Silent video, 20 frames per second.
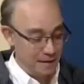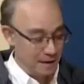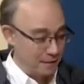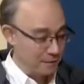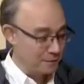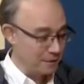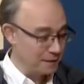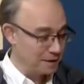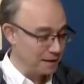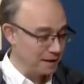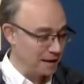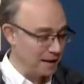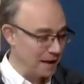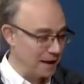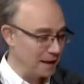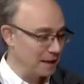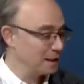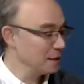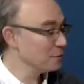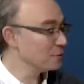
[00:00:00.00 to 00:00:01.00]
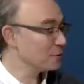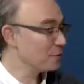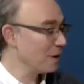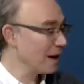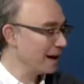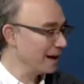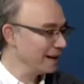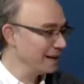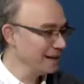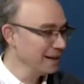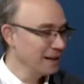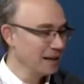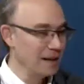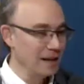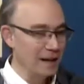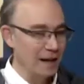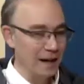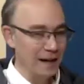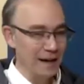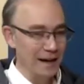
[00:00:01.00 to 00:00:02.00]
definitely I can try.
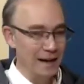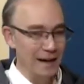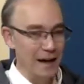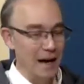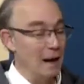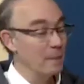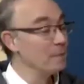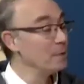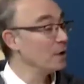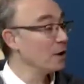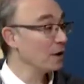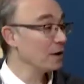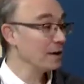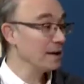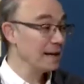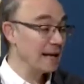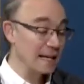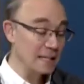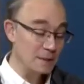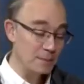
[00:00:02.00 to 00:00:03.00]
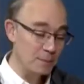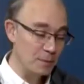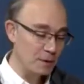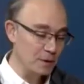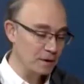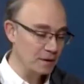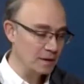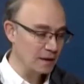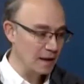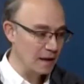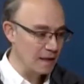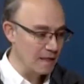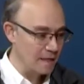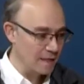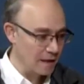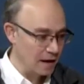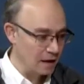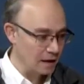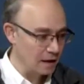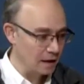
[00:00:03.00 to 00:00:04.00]
I'm not an expert
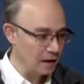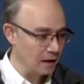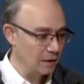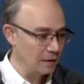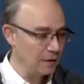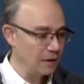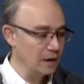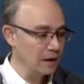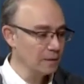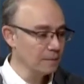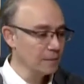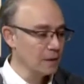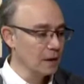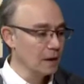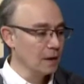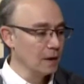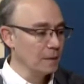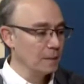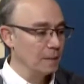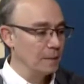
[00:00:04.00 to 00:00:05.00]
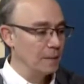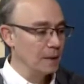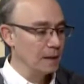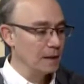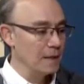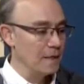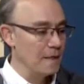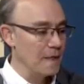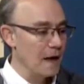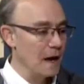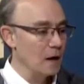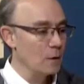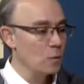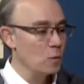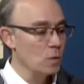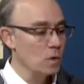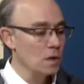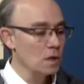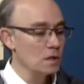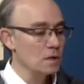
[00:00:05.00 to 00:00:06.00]
in that area, but that
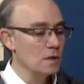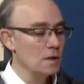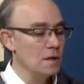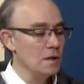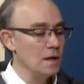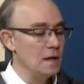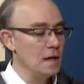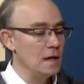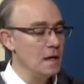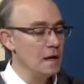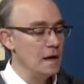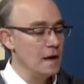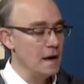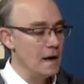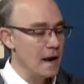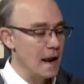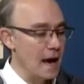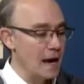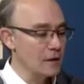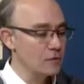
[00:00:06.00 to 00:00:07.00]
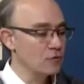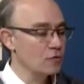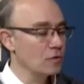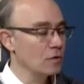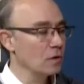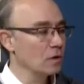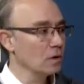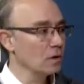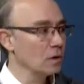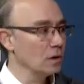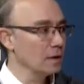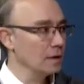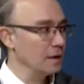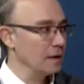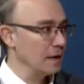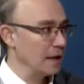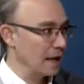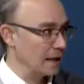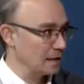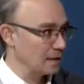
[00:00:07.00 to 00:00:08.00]
was the natural
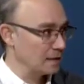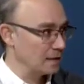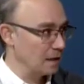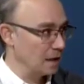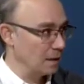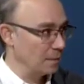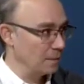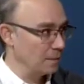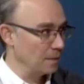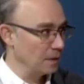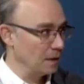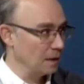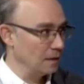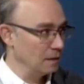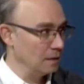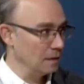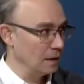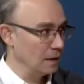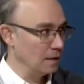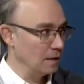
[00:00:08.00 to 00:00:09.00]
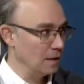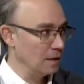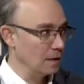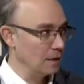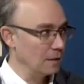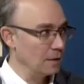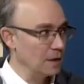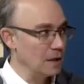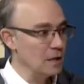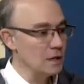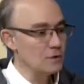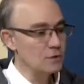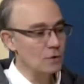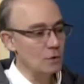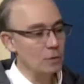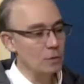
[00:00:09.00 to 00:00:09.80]
next step. And there is